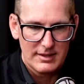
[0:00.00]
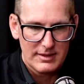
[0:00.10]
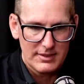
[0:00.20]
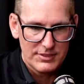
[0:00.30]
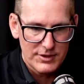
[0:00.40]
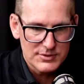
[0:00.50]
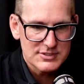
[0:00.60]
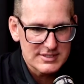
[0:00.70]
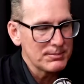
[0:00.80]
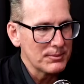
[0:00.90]
those
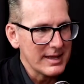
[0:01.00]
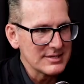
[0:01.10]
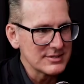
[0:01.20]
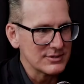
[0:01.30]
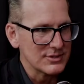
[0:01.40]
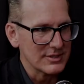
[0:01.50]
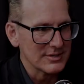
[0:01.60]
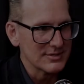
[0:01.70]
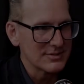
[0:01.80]
simple messages